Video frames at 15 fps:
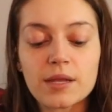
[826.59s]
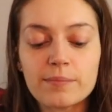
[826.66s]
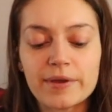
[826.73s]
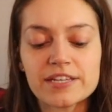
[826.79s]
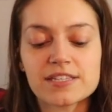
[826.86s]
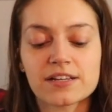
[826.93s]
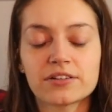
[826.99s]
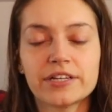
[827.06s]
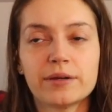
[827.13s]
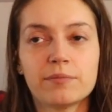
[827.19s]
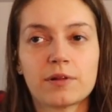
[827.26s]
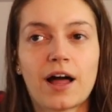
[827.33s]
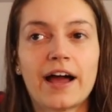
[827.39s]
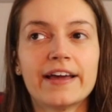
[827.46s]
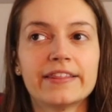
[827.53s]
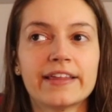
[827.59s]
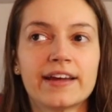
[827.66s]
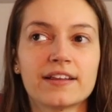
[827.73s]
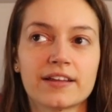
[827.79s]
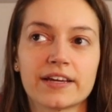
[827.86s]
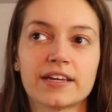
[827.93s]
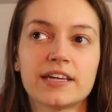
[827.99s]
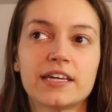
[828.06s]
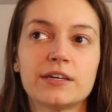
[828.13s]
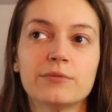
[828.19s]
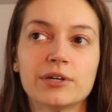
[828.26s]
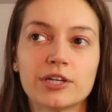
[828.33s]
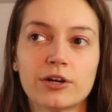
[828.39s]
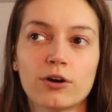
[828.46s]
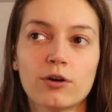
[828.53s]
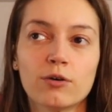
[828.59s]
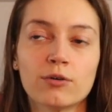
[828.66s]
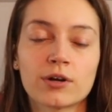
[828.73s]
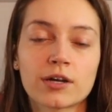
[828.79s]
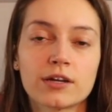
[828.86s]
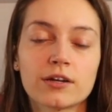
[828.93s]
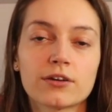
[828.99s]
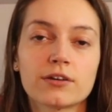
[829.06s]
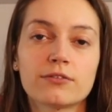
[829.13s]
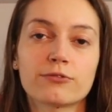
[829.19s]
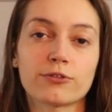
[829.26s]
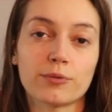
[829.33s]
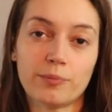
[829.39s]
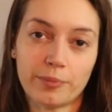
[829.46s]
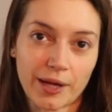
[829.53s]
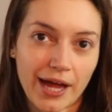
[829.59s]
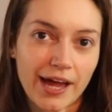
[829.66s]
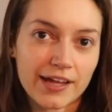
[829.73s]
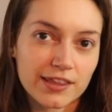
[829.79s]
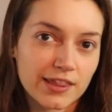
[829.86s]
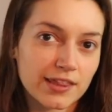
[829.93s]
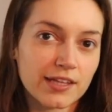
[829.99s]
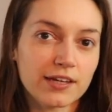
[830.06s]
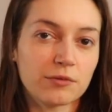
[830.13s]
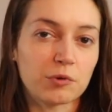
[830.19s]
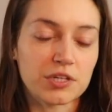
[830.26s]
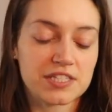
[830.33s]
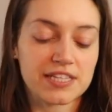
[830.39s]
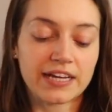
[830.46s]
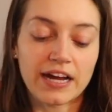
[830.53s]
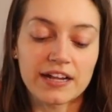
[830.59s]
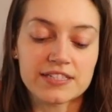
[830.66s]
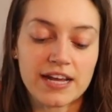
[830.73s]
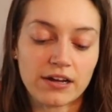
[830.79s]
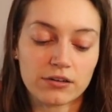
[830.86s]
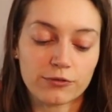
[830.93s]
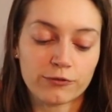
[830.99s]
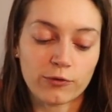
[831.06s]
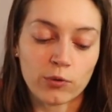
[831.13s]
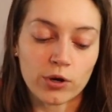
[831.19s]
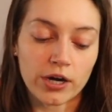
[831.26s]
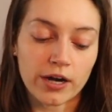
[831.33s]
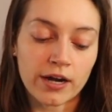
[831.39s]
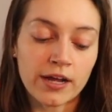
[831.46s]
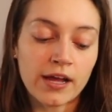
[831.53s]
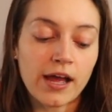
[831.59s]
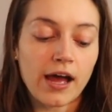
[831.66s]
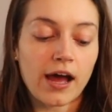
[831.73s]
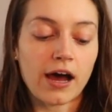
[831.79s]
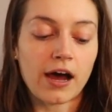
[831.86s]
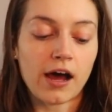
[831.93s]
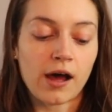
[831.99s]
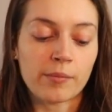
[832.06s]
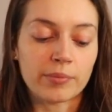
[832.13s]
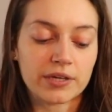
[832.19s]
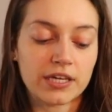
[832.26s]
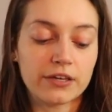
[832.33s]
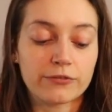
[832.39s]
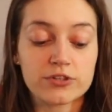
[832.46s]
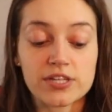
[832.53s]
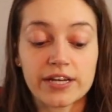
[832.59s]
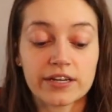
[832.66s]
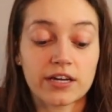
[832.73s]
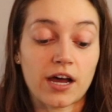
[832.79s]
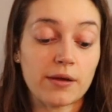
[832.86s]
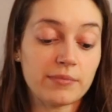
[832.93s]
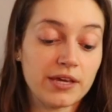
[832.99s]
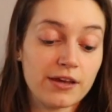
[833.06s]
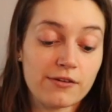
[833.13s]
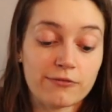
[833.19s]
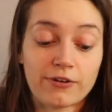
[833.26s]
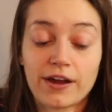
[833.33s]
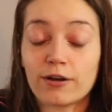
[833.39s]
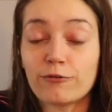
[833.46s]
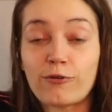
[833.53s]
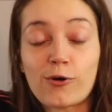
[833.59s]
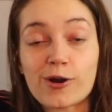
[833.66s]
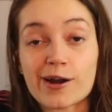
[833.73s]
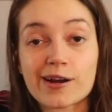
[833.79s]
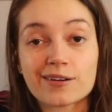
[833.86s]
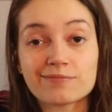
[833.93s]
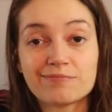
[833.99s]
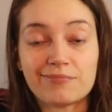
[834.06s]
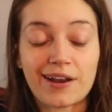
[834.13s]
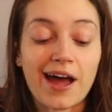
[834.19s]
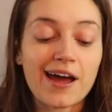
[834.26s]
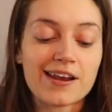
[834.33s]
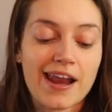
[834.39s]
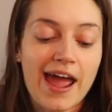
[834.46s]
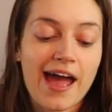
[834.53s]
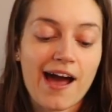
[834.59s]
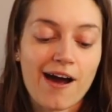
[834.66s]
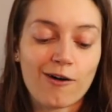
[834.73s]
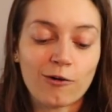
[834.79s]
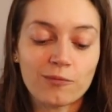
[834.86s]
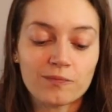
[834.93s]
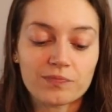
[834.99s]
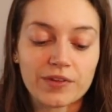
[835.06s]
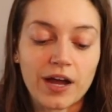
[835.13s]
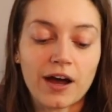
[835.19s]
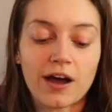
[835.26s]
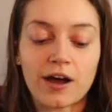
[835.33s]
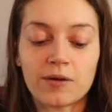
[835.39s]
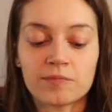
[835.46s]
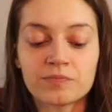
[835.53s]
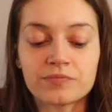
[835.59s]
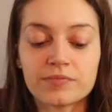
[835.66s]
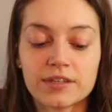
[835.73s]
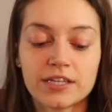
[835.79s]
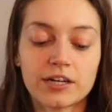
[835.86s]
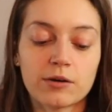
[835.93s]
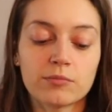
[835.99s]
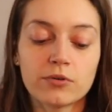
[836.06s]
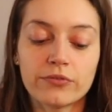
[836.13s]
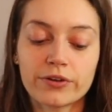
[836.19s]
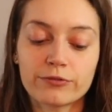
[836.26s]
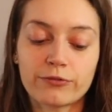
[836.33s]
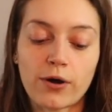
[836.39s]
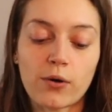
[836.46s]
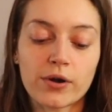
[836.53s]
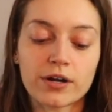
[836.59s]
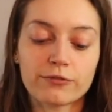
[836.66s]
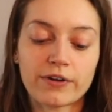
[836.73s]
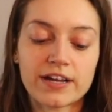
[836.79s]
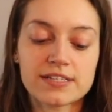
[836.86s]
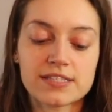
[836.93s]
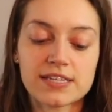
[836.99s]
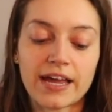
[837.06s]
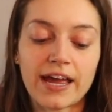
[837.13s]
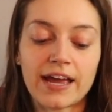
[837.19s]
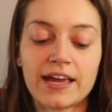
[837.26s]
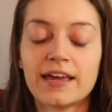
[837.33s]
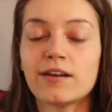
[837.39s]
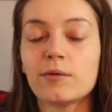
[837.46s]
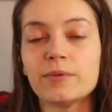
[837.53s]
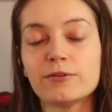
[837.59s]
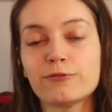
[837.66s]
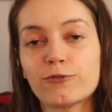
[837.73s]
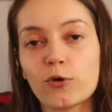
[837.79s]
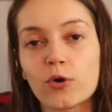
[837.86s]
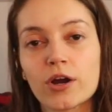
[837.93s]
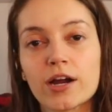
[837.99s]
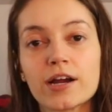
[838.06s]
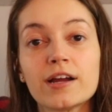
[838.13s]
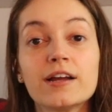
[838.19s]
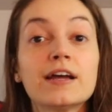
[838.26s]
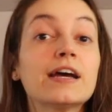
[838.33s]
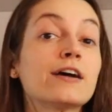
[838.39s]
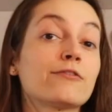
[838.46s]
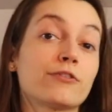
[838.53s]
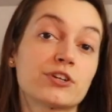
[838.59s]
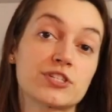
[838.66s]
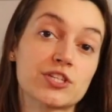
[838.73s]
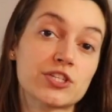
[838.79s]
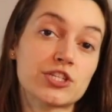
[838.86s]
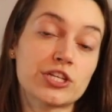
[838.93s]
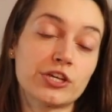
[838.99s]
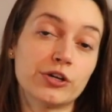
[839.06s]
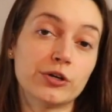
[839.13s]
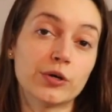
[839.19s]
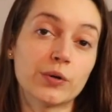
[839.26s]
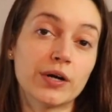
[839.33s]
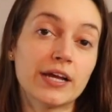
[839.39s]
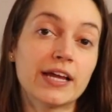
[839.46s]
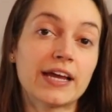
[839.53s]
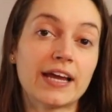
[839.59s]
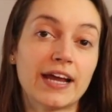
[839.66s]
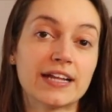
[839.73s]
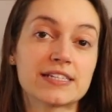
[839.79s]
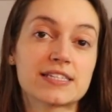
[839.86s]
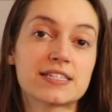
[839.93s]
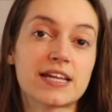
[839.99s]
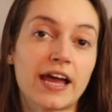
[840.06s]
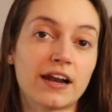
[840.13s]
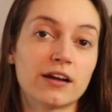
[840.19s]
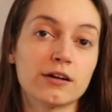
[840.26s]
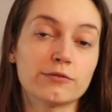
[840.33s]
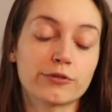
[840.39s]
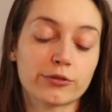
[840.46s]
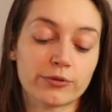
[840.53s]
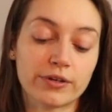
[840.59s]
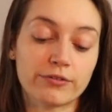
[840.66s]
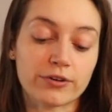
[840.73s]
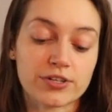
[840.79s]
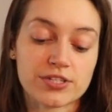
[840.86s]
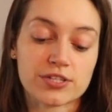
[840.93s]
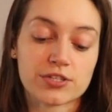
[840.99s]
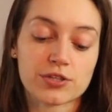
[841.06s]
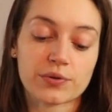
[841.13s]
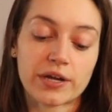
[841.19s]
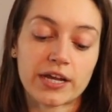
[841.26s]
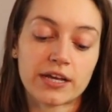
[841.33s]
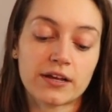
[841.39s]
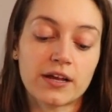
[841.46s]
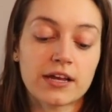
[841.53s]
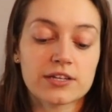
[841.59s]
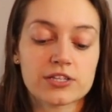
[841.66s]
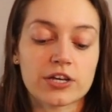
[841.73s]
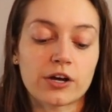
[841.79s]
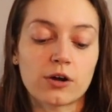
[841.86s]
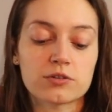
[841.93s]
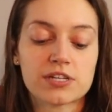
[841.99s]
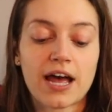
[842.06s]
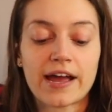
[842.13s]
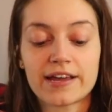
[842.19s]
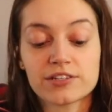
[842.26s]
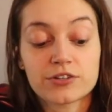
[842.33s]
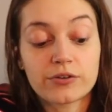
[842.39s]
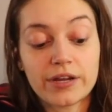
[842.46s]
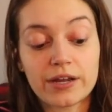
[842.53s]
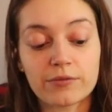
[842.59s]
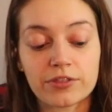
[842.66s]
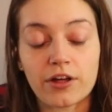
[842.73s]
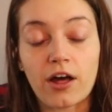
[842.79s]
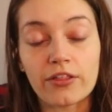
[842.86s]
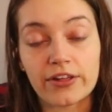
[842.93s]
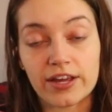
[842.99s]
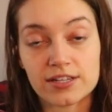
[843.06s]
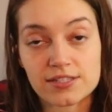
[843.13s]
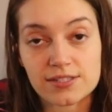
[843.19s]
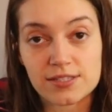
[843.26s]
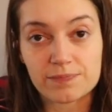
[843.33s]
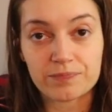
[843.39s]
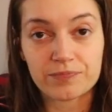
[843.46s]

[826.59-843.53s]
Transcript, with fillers: basically implied that, like, he would go for Beth once they got down to four. Um, but Kiefer's like, cut me at final four. Not now. Um, you know, moving forward, if I stay, it'll be four versus two instead of three versus three. So Ty is agreeing with all this.